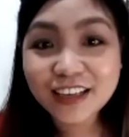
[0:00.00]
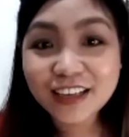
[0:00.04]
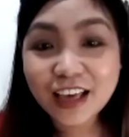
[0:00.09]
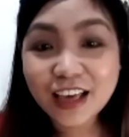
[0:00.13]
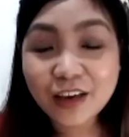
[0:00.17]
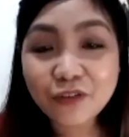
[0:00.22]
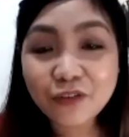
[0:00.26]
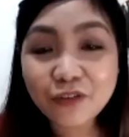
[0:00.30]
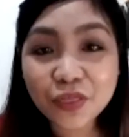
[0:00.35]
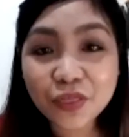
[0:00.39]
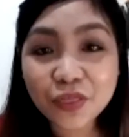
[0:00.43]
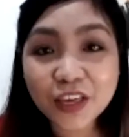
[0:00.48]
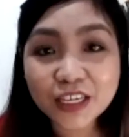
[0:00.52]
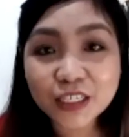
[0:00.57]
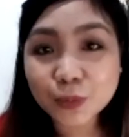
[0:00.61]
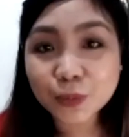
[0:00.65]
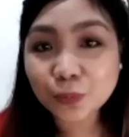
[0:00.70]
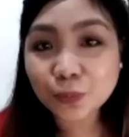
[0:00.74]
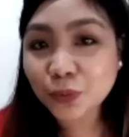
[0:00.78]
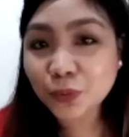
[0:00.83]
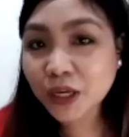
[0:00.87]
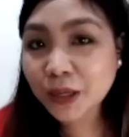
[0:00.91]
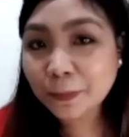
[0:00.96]
Everything
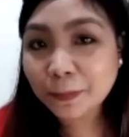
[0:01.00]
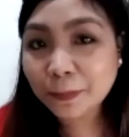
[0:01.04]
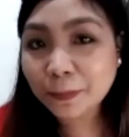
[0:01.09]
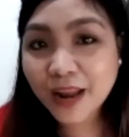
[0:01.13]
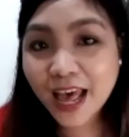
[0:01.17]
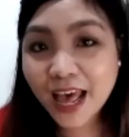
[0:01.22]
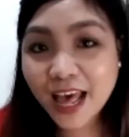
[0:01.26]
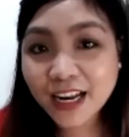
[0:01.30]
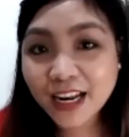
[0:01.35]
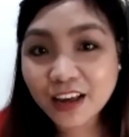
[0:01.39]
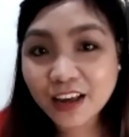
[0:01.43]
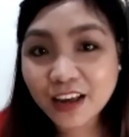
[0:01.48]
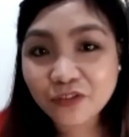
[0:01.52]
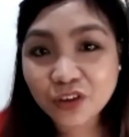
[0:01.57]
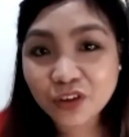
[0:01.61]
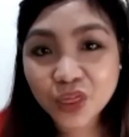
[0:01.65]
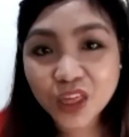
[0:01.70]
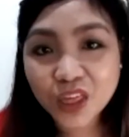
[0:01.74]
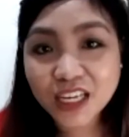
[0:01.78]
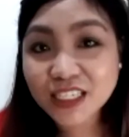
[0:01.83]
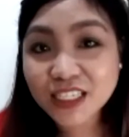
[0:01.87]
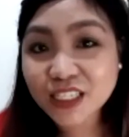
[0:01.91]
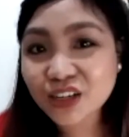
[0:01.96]
is pre-planned,
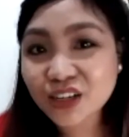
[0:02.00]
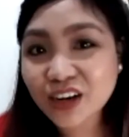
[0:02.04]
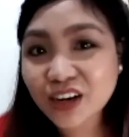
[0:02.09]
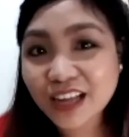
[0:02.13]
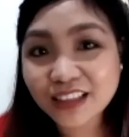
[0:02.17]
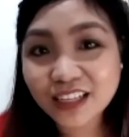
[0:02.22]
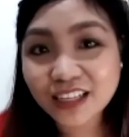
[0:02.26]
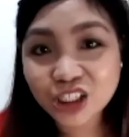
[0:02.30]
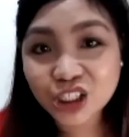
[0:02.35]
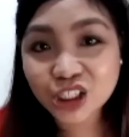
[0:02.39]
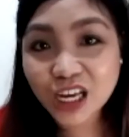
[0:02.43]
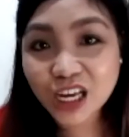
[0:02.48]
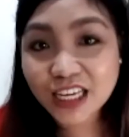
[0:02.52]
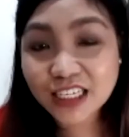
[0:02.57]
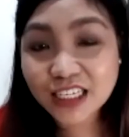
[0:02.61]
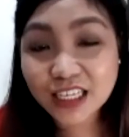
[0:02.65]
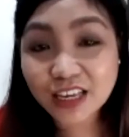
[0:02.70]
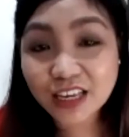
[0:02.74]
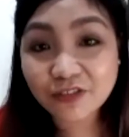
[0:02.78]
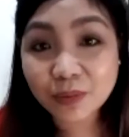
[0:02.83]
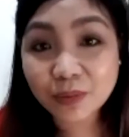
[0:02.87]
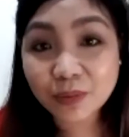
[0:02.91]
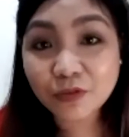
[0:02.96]
everything is strategized
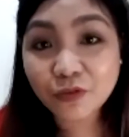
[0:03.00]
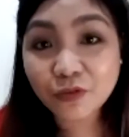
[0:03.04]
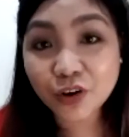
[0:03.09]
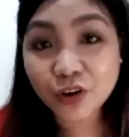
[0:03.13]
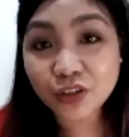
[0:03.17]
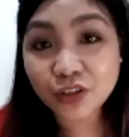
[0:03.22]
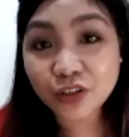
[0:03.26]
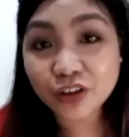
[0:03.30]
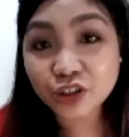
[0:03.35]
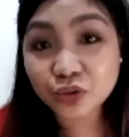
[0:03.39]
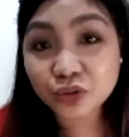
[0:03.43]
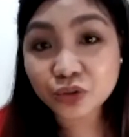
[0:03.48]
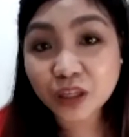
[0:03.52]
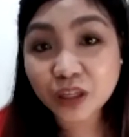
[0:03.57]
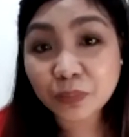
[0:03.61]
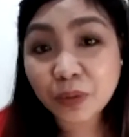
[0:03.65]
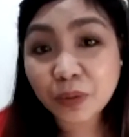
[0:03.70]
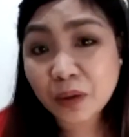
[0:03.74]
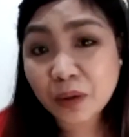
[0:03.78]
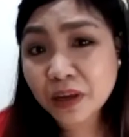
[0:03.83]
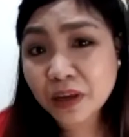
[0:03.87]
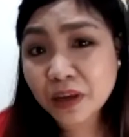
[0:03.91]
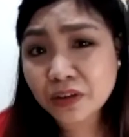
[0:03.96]
even before the shoot. And
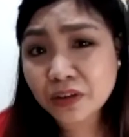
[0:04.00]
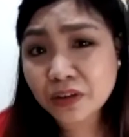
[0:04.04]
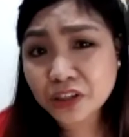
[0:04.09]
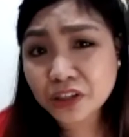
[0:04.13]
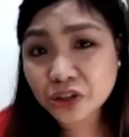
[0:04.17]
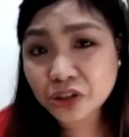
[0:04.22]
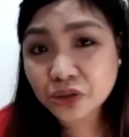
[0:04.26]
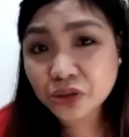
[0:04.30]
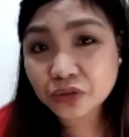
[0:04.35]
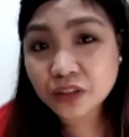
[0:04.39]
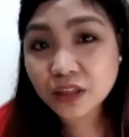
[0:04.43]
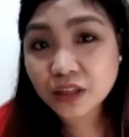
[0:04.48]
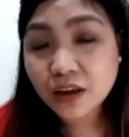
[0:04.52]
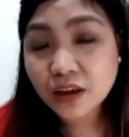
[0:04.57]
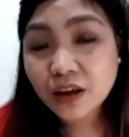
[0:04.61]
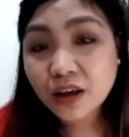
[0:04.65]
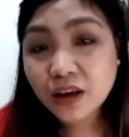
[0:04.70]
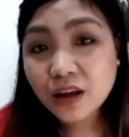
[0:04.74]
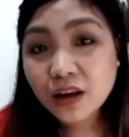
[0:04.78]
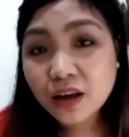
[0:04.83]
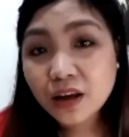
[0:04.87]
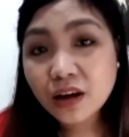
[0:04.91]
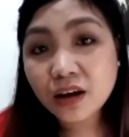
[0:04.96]
probably in the shoot,
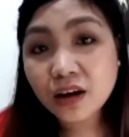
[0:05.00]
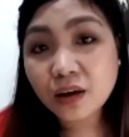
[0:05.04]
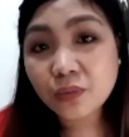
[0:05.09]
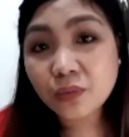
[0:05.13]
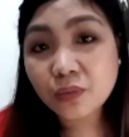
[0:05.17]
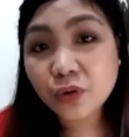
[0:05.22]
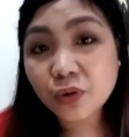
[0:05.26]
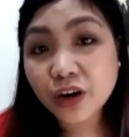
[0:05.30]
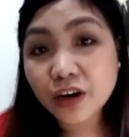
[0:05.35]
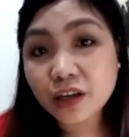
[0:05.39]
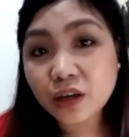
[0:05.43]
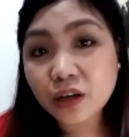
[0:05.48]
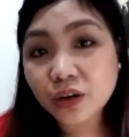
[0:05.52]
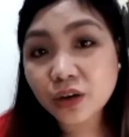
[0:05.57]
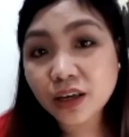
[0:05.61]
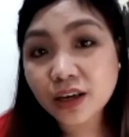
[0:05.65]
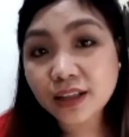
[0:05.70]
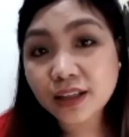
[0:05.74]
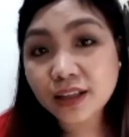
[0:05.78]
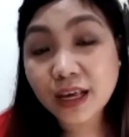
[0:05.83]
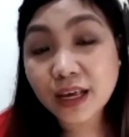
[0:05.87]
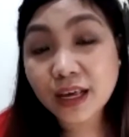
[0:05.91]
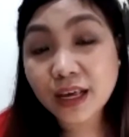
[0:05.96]
we are looking
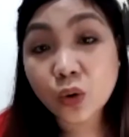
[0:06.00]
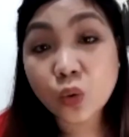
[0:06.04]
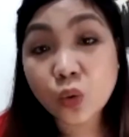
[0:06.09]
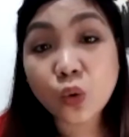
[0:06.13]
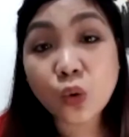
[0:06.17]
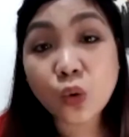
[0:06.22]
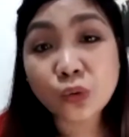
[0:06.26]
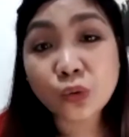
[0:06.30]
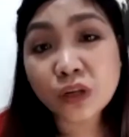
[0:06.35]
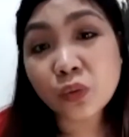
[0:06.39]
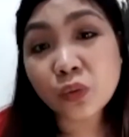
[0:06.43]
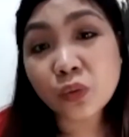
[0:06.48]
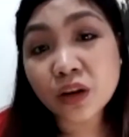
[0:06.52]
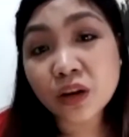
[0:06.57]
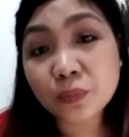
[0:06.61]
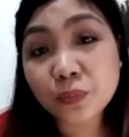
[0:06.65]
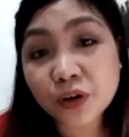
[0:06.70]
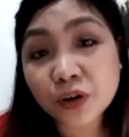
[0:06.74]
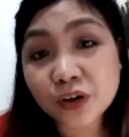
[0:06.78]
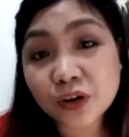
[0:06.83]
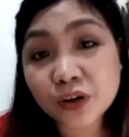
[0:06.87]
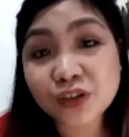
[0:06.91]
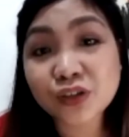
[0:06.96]
at like only one
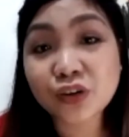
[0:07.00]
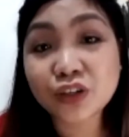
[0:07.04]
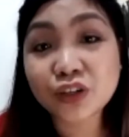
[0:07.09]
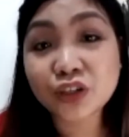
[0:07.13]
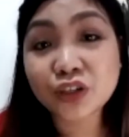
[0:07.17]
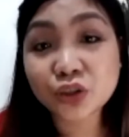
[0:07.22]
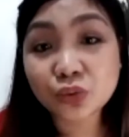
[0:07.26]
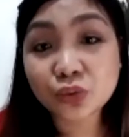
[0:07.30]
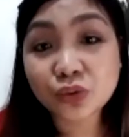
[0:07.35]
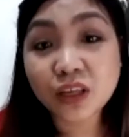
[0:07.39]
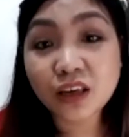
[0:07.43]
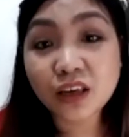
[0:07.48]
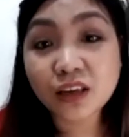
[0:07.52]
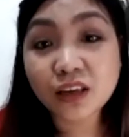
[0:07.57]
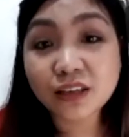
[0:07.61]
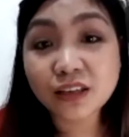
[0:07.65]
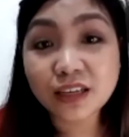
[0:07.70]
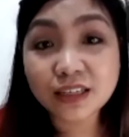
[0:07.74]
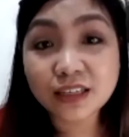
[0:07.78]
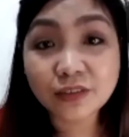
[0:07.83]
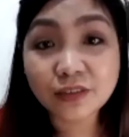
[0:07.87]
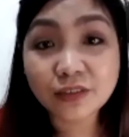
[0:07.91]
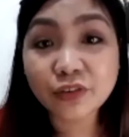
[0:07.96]
person shooting
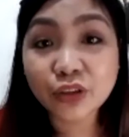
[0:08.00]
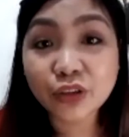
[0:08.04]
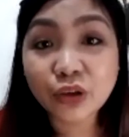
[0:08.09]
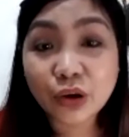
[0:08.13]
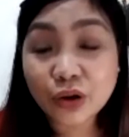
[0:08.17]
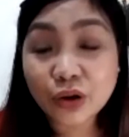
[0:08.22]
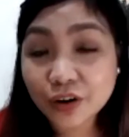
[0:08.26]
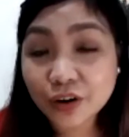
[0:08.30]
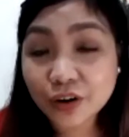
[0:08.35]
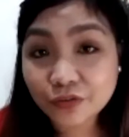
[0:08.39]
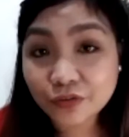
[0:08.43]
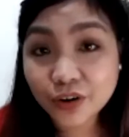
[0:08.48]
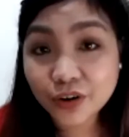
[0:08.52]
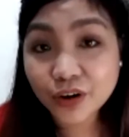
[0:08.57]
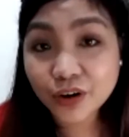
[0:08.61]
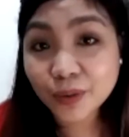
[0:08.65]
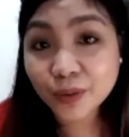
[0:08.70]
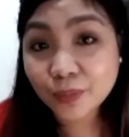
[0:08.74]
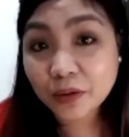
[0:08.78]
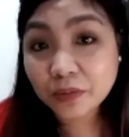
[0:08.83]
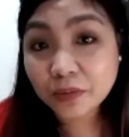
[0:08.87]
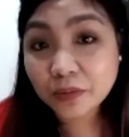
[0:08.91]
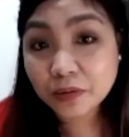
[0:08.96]
as a photographer
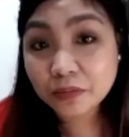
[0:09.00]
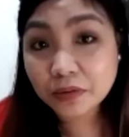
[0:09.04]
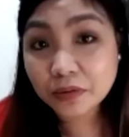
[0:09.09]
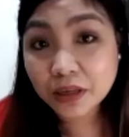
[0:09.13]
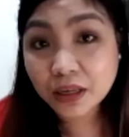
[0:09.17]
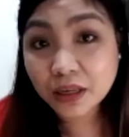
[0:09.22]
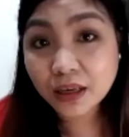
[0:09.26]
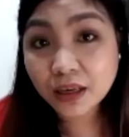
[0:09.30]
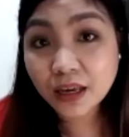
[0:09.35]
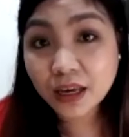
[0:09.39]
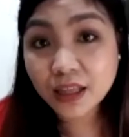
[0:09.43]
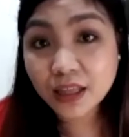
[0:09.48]
probably.